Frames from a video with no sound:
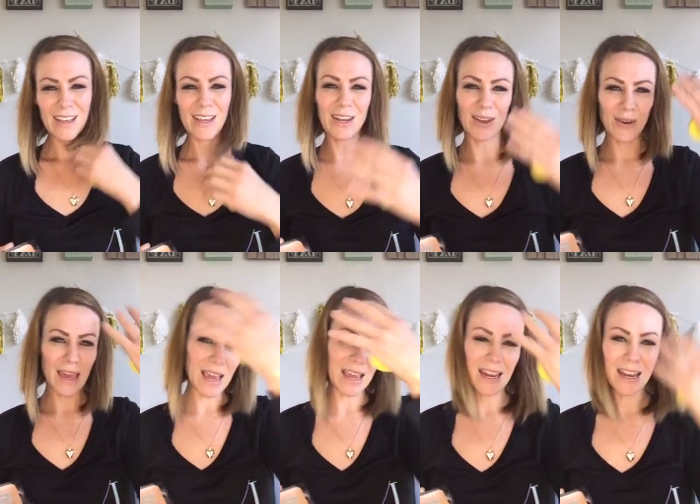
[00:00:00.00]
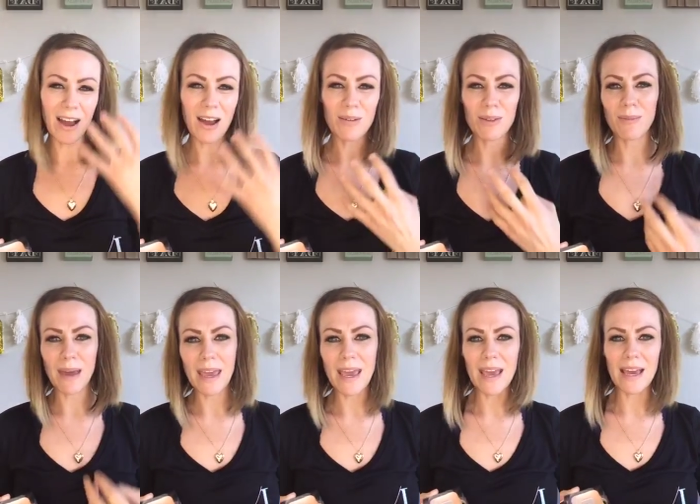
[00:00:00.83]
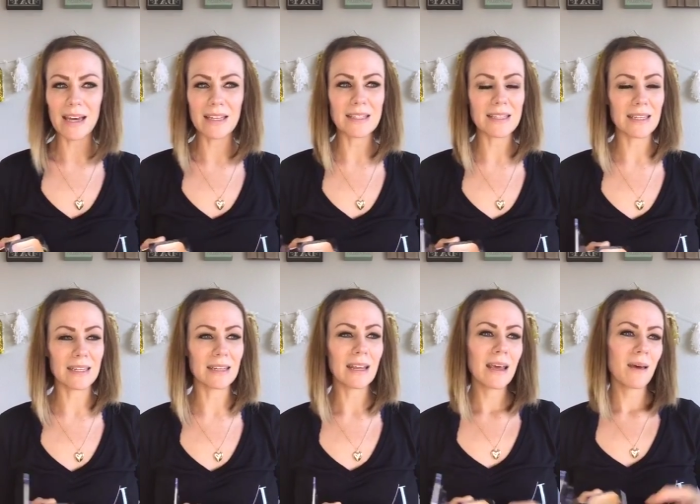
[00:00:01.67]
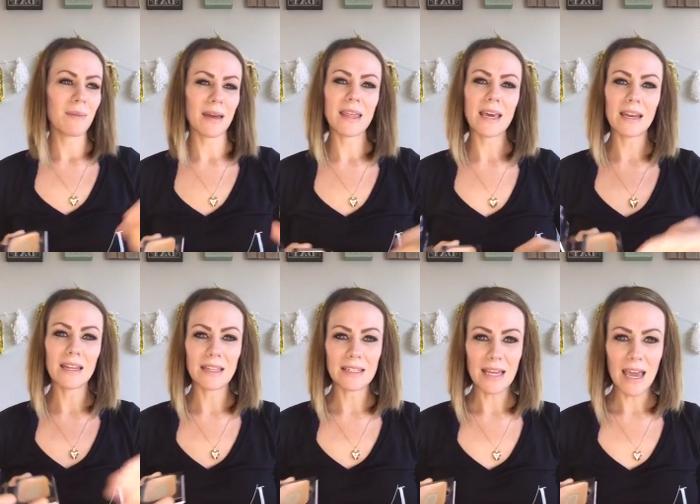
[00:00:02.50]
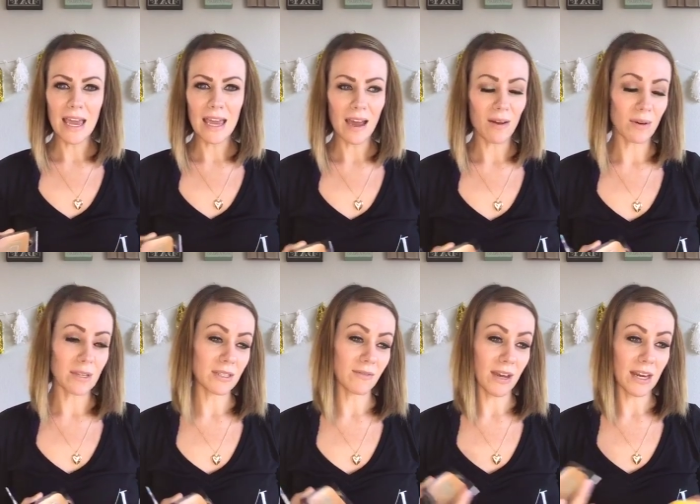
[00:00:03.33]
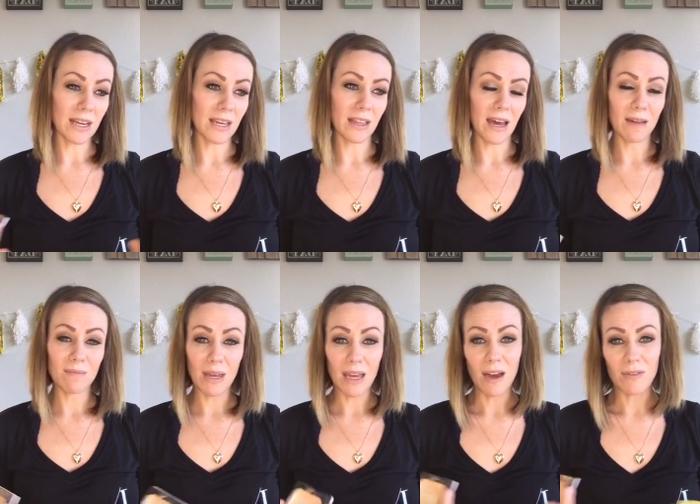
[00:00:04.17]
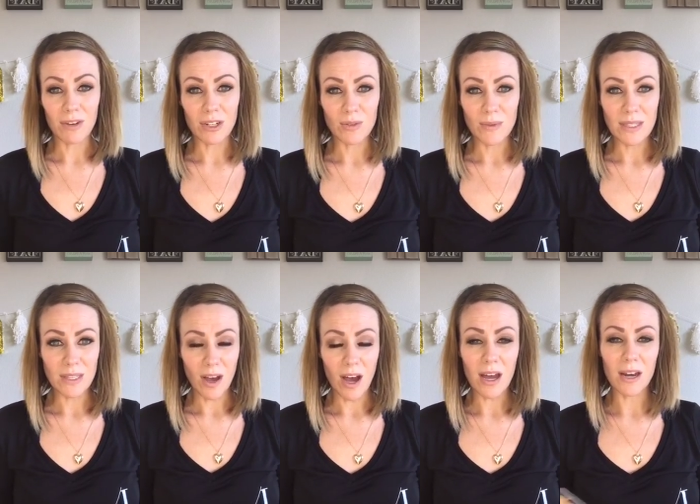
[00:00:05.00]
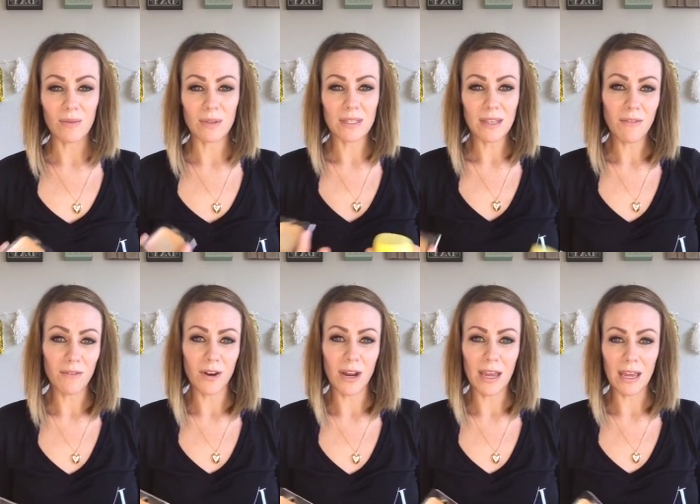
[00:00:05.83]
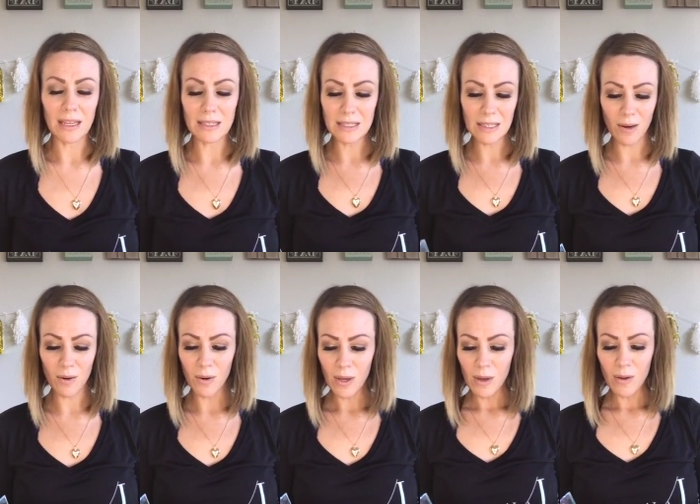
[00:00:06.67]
you know, caking it on with my hands and by the end of the day, I was finding that my coverage was gone. It was suffering. And so